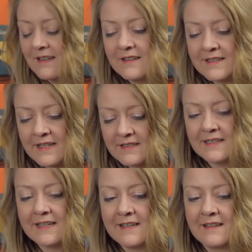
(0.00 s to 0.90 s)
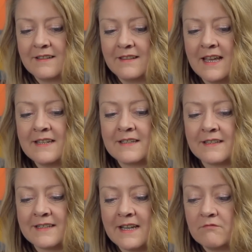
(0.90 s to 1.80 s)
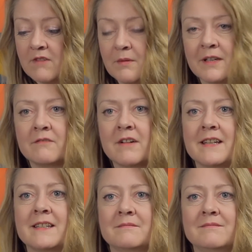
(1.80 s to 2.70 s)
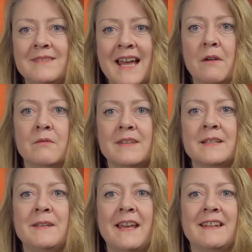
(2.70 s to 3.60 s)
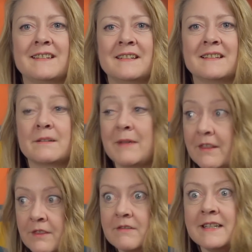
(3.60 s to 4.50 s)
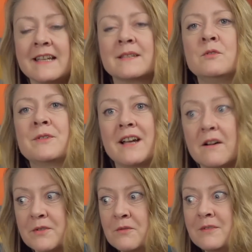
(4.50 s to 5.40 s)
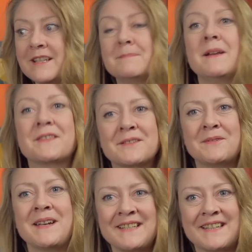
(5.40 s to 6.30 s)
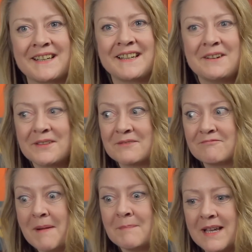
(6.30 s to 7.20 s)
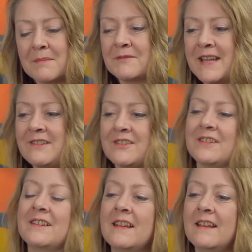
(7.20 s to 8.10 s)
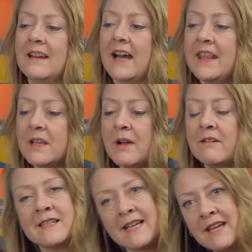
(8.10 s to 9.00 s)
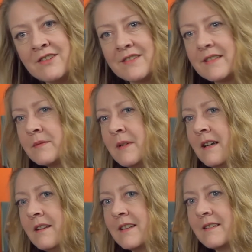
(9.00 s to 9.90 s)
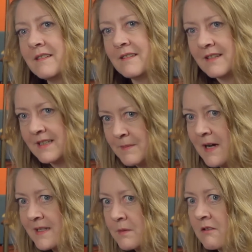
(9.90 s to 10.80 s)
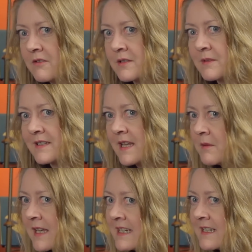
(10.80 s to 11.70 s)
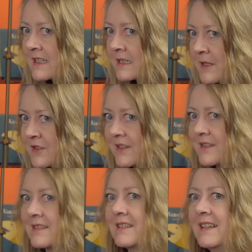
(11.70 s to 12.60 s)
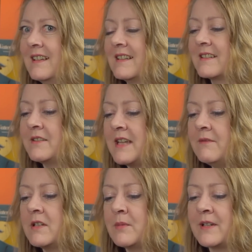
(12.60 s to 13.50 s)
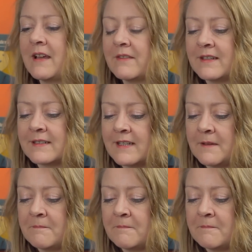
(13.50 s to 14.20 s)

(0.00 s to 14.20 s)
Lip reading: suddenly, the editor said, right, we're going to run it now, this weekend. So we had 3 days warning after all these months of waiting, this ramping up of tension. And there were indications as well that the spies were onto us. They were getting suspicious. So David had put out this